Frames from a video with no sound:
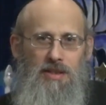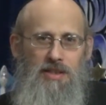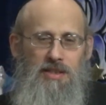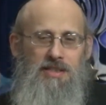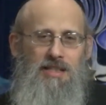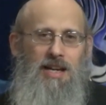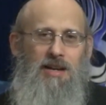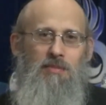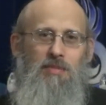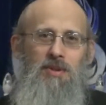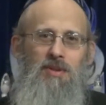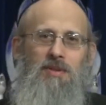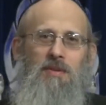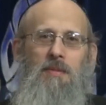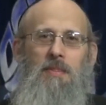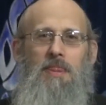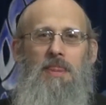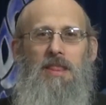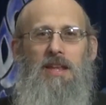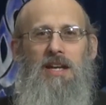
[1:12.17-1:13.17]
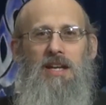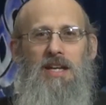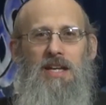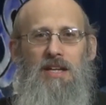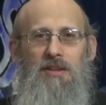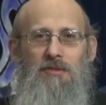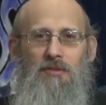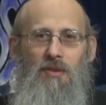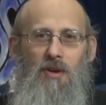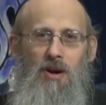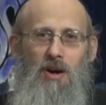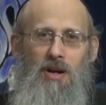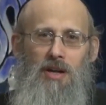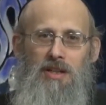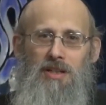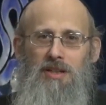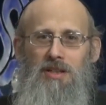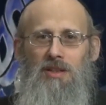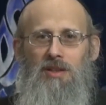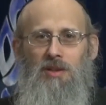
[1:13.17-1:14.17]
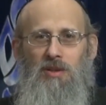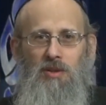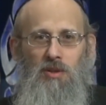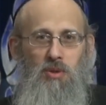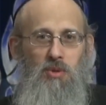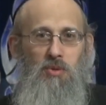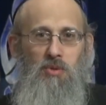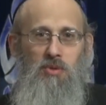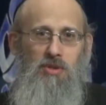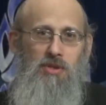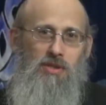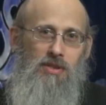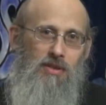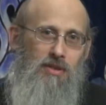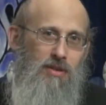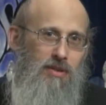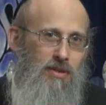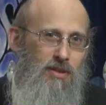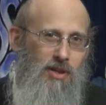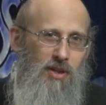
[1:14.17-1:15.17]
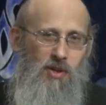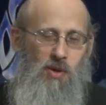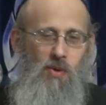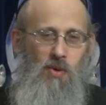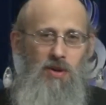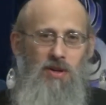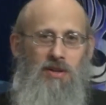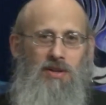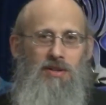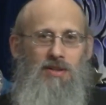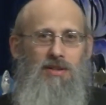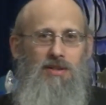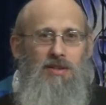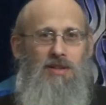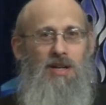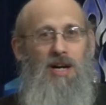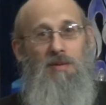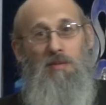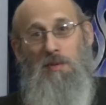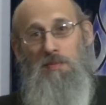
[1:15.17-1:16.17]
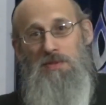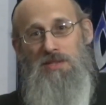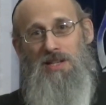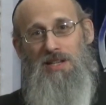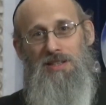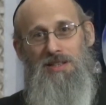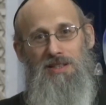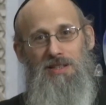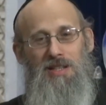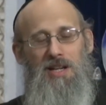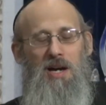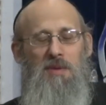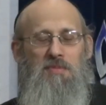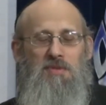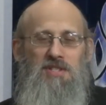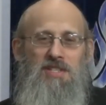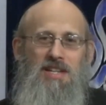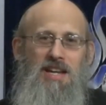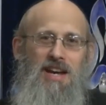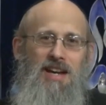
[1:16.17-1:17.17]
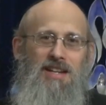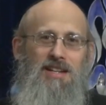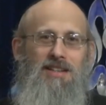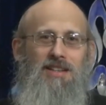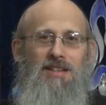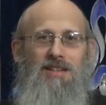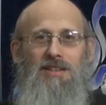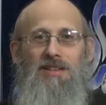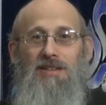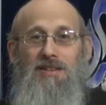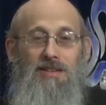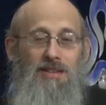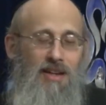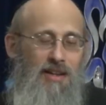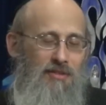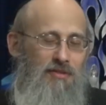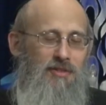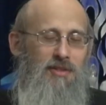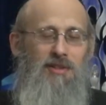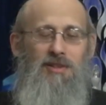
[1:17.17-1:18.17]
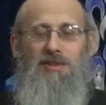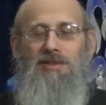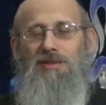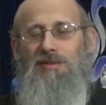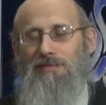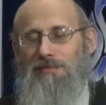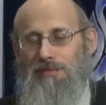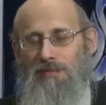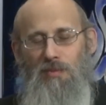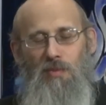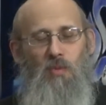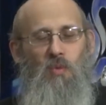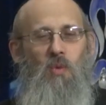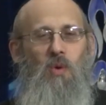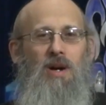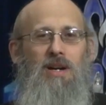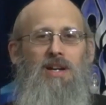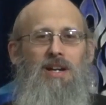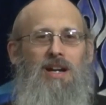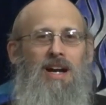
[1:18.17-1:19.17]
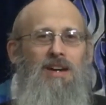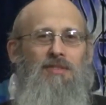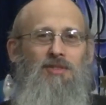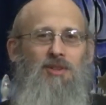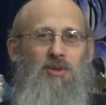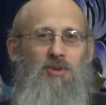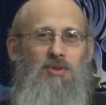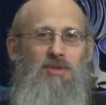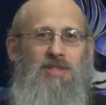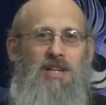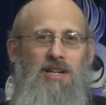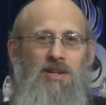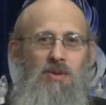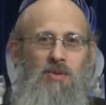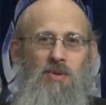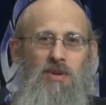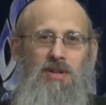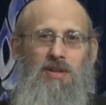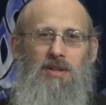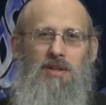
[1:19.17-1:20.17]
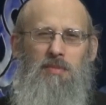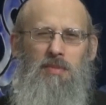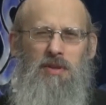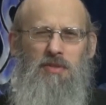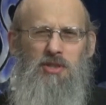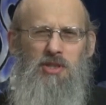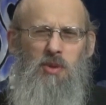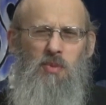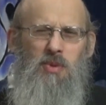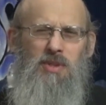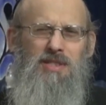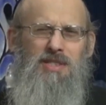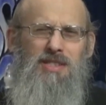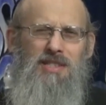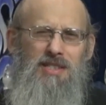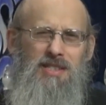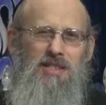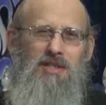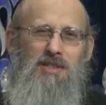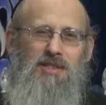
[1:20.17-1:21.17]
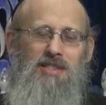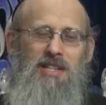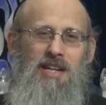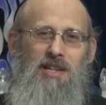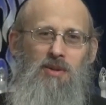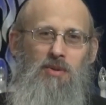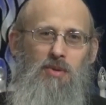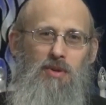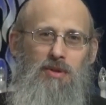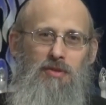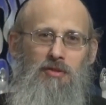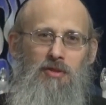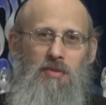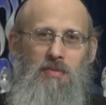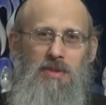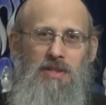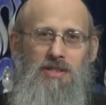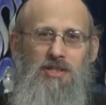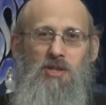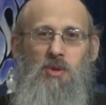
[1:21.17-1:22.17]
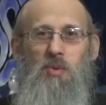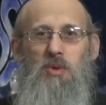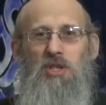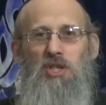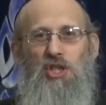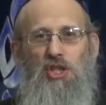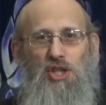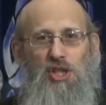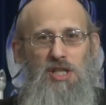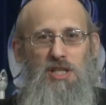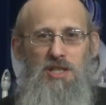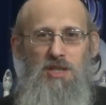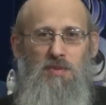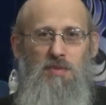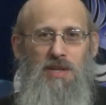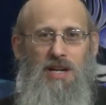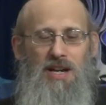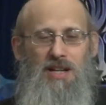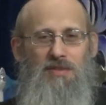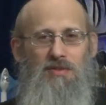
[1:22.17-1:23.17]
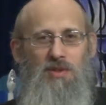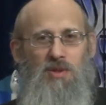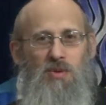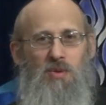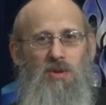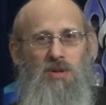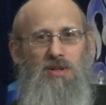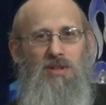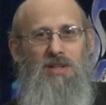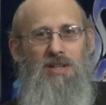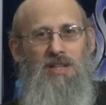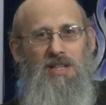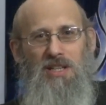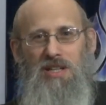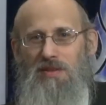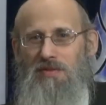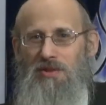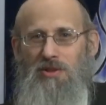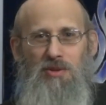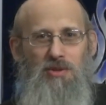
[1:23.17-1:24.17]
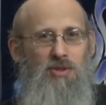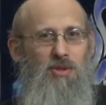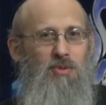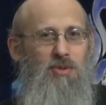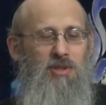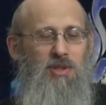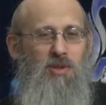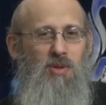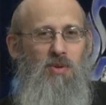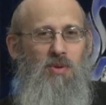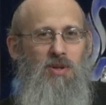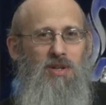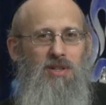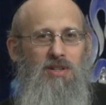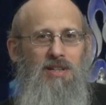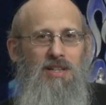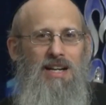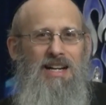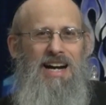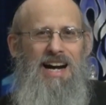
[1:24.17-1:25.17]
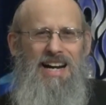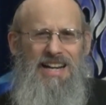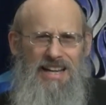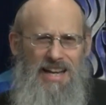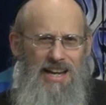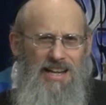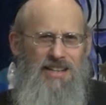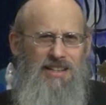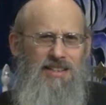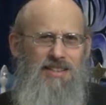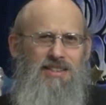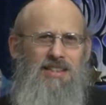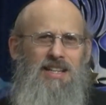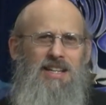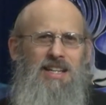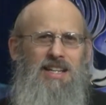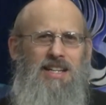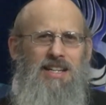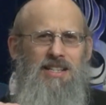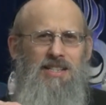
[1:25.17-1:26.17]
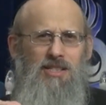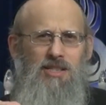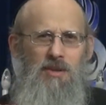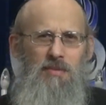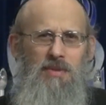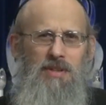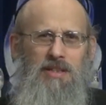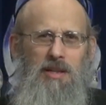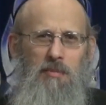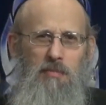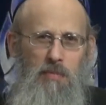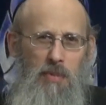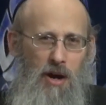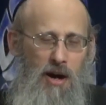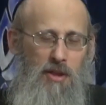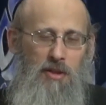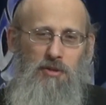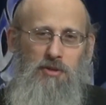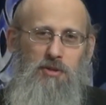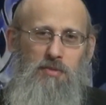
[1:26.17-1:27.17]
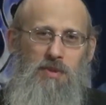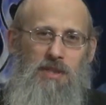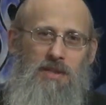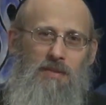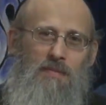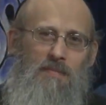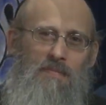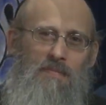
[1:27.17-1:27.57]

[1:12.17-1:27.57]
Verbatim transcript: Example, if I lose a quarter, I'm upset, I'm sad, I feel, why did I have to lose that quarter? But if someone steals that quarter from me, someone cheats me out of a quarter, even though it's only a quarter, I hate it. It's something that bothers me.